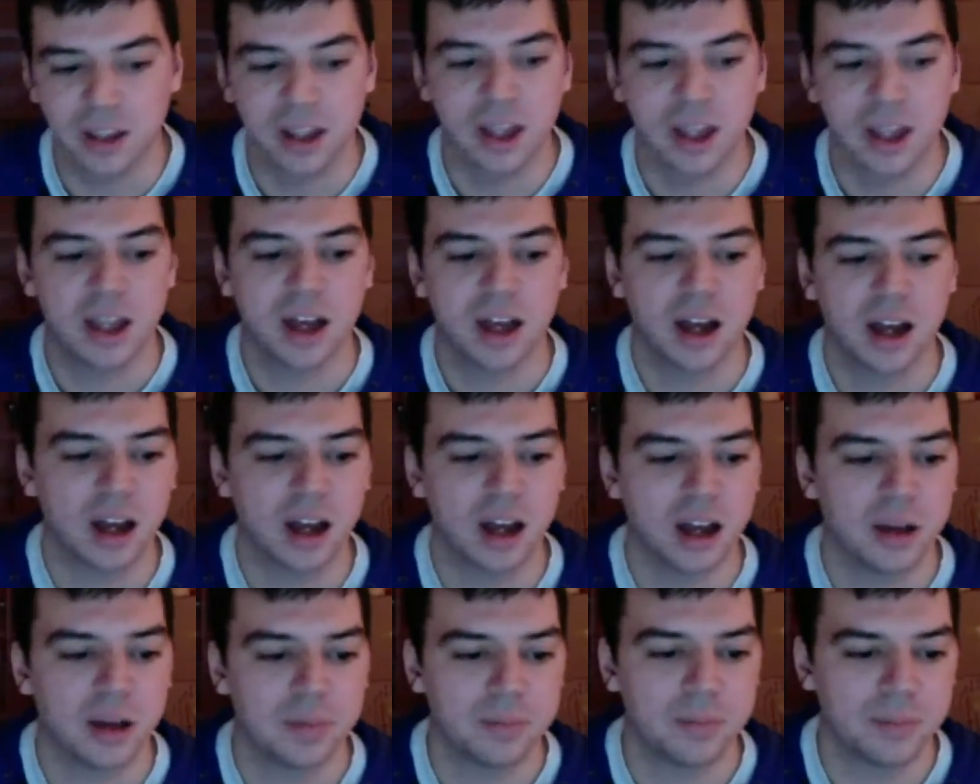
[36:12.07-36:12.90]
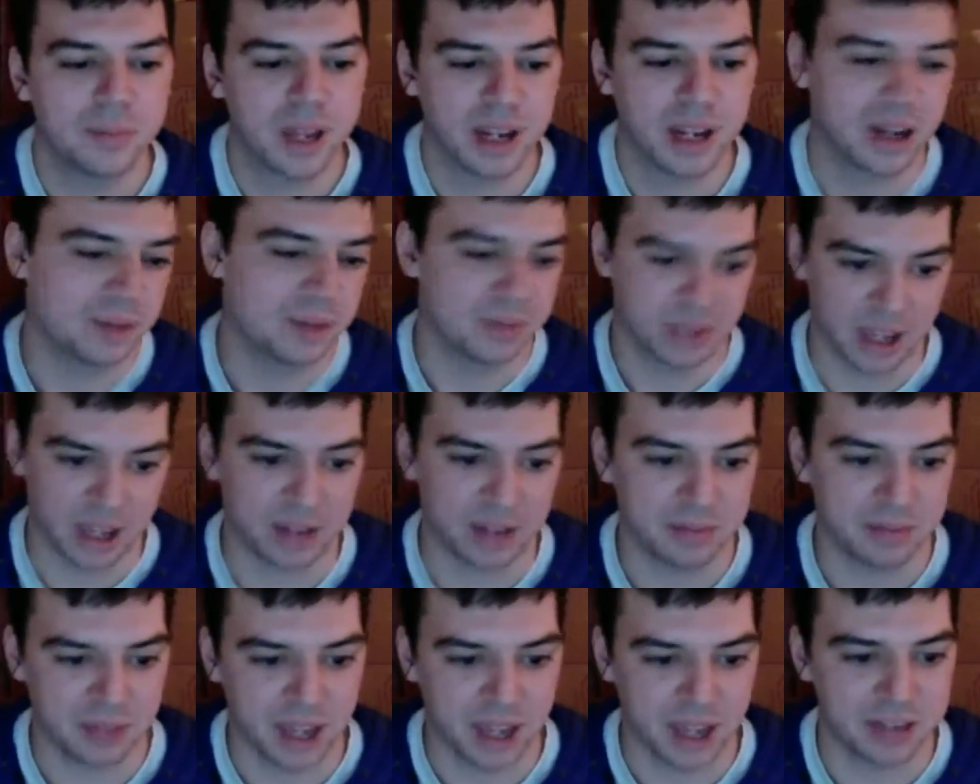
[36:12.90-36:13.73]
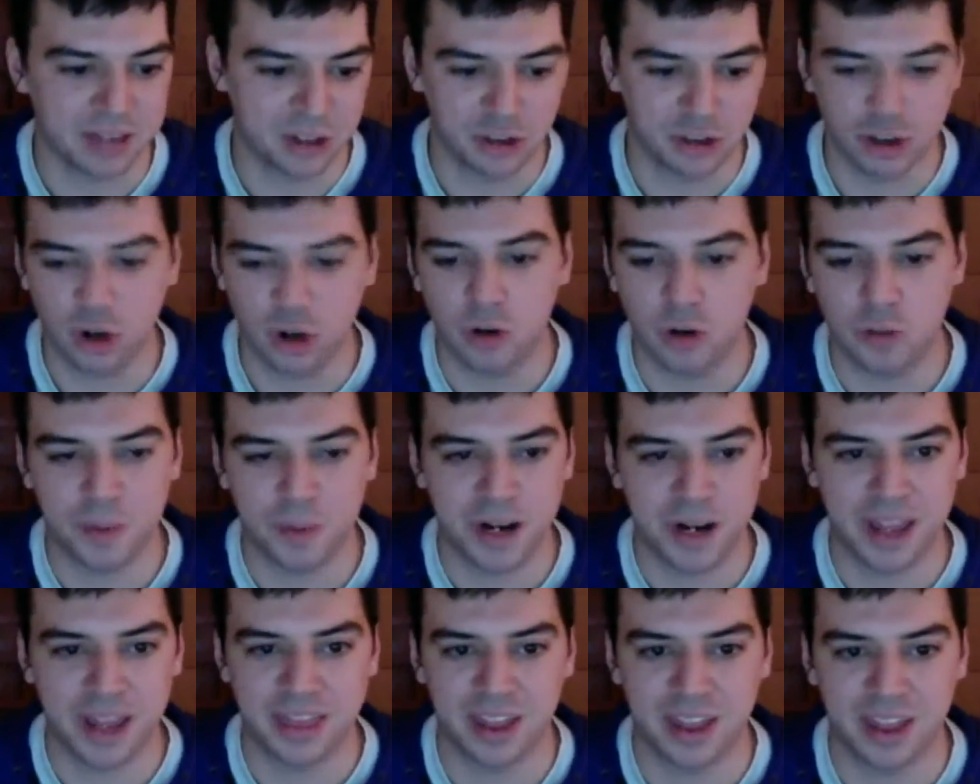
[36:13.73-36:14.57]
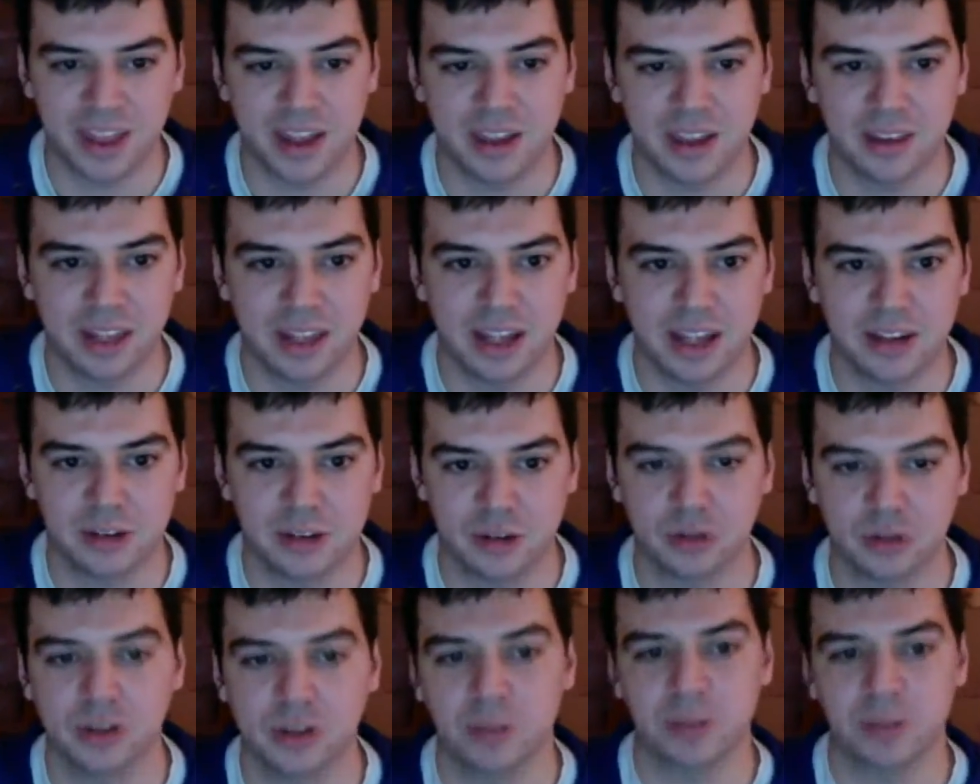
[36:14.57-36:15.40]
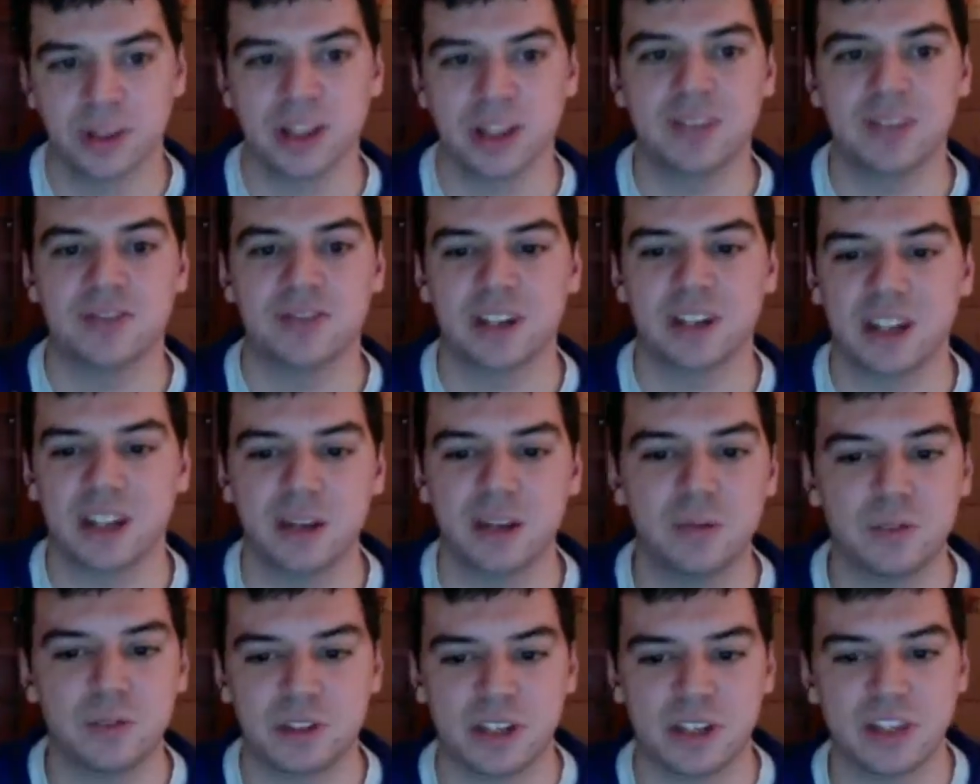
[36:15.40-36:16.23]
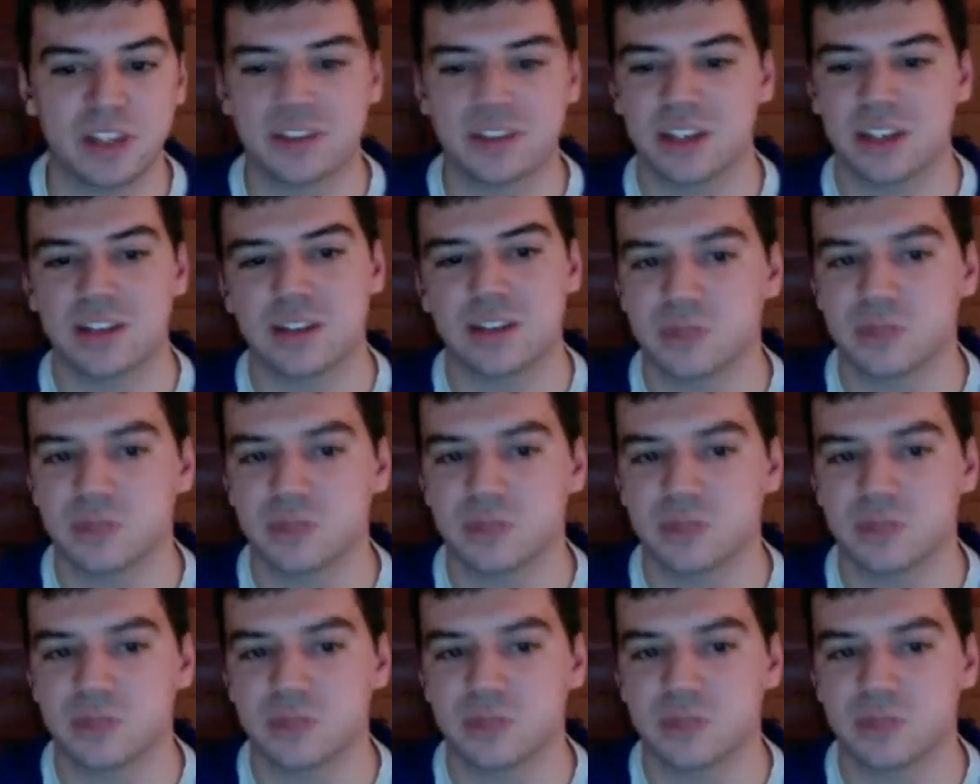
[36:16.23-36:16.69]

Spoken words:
And that's a joke, but I think he like truly believes that he says he was the